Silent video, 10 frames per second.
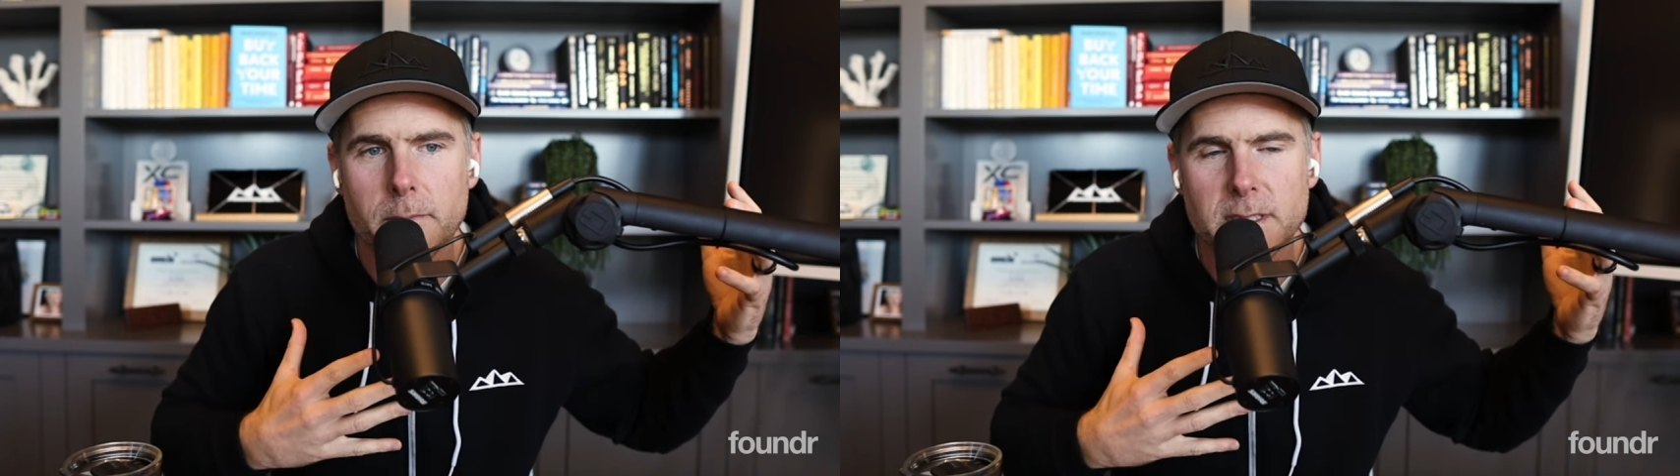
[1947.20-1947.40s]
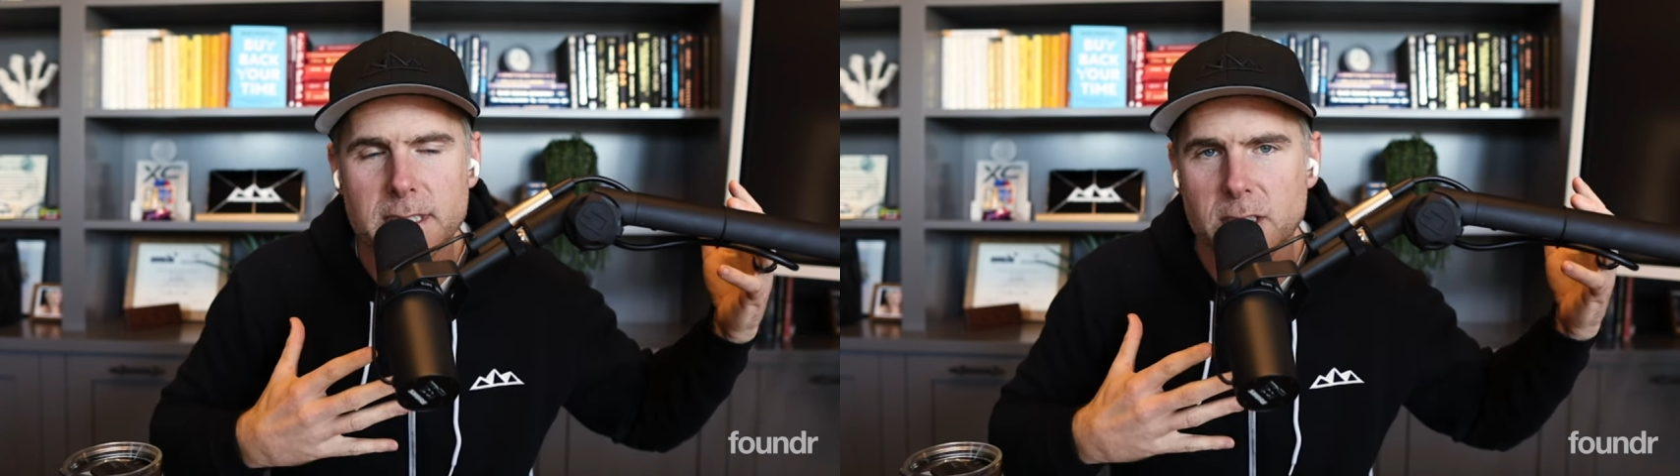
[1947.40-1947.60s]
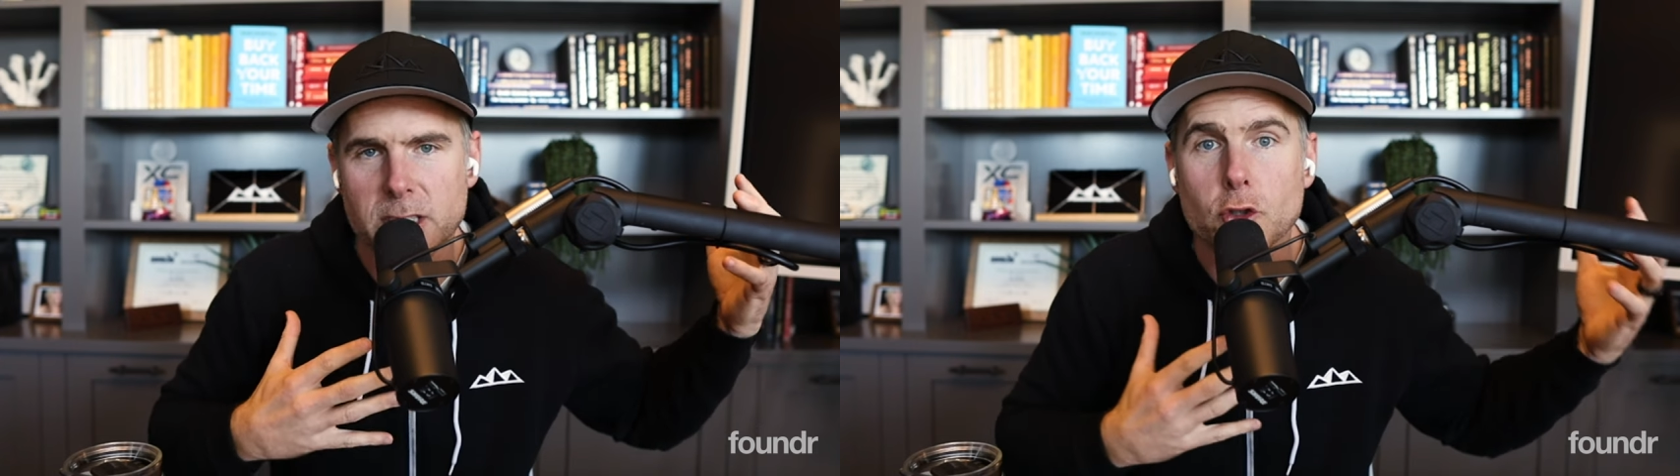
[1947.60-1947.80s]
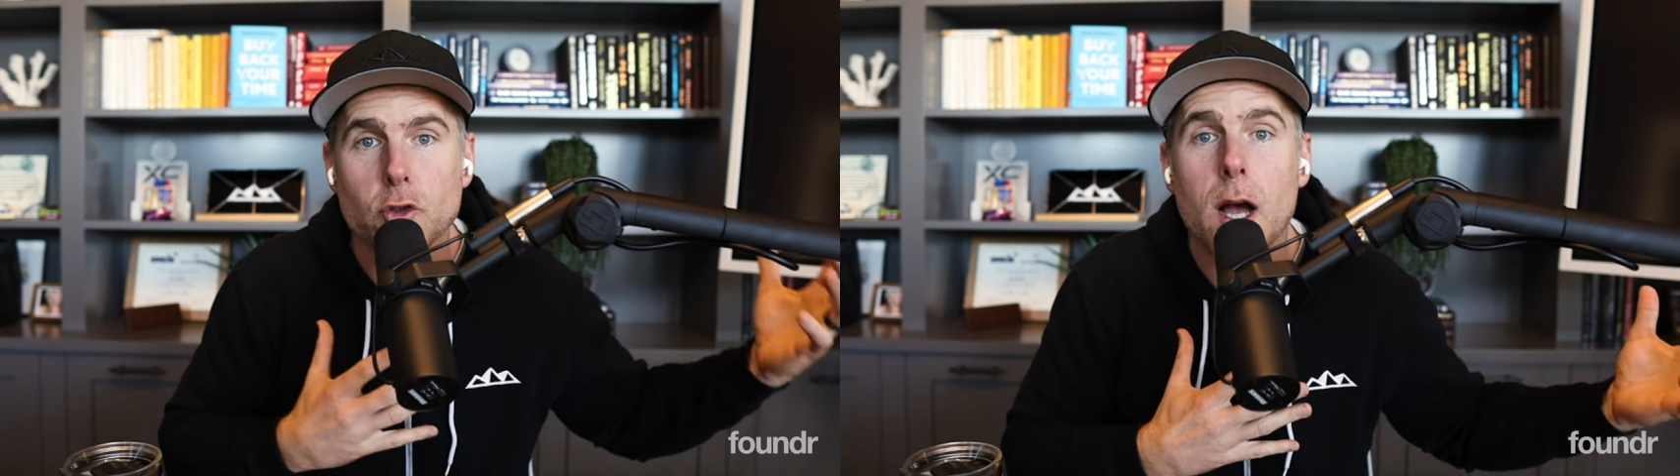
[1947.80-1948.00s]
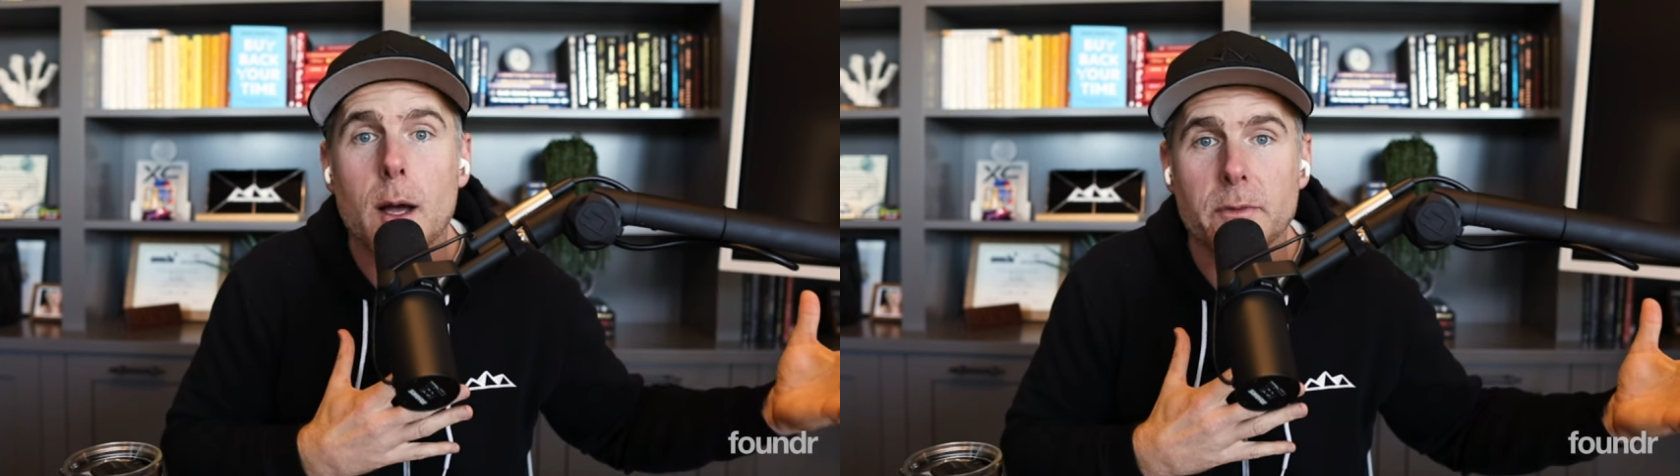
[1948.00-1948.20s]
essentially
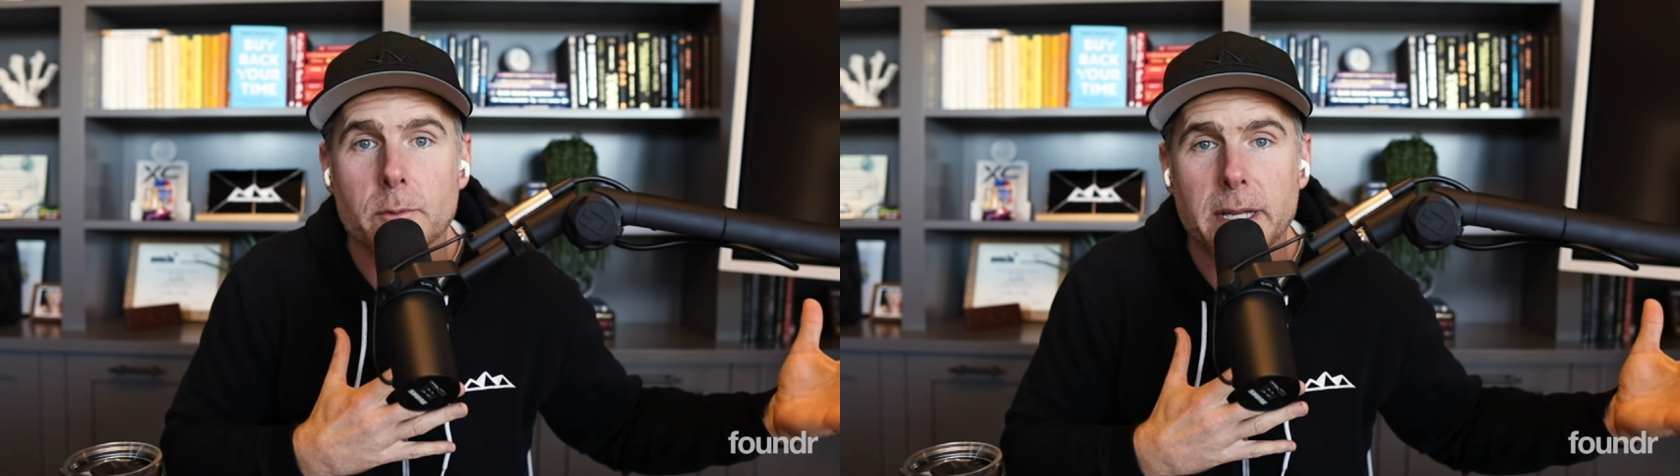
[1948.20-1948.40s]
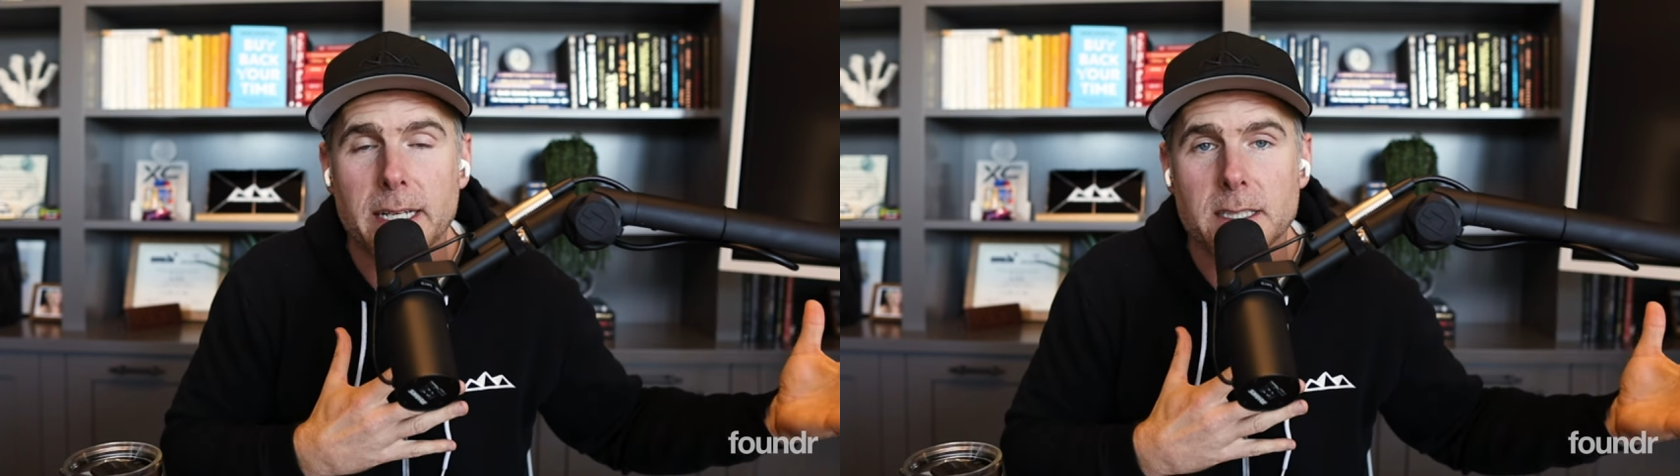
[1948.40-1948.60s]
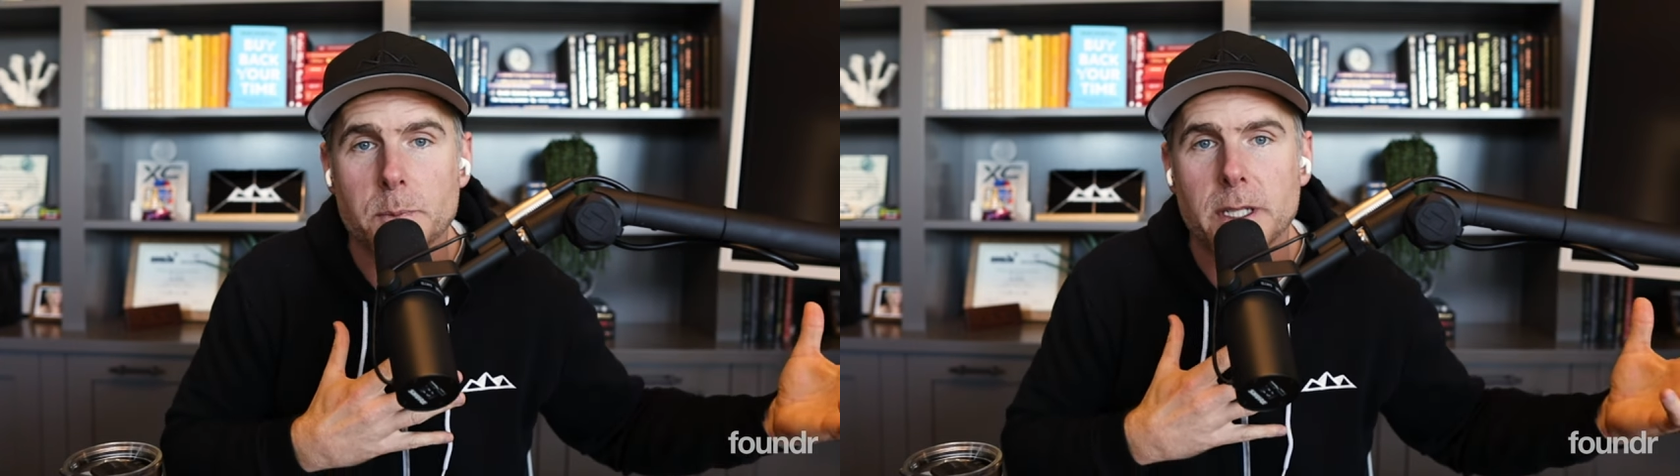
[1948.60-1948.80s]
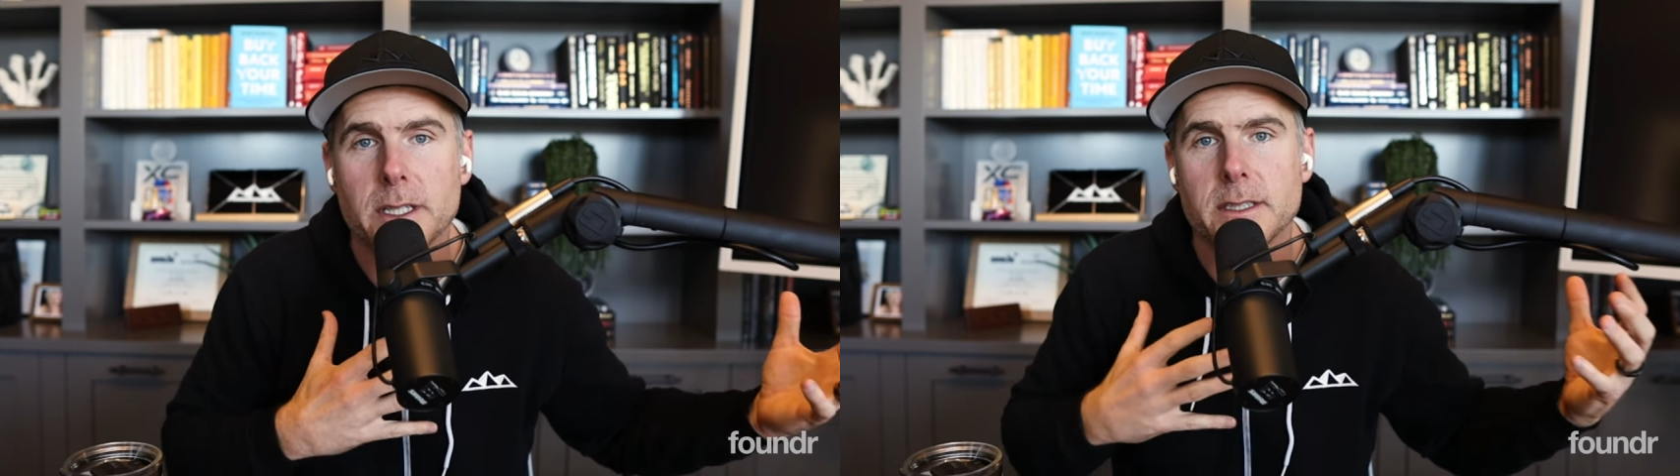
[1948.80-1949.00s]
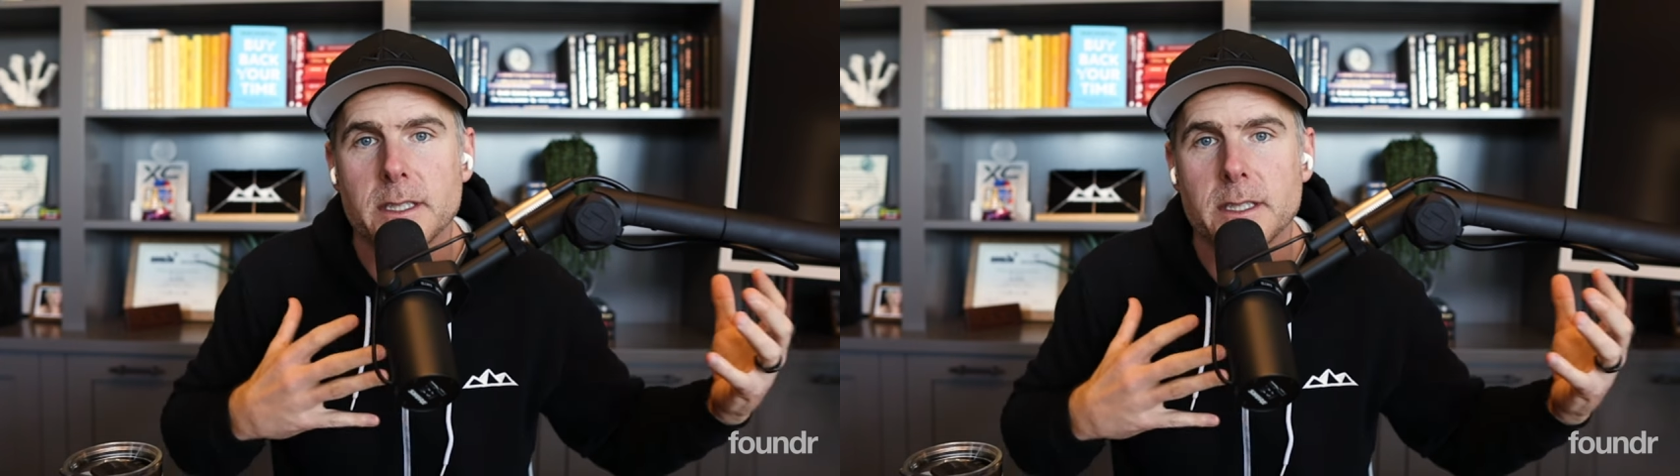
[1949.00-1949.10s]
trauma from that experience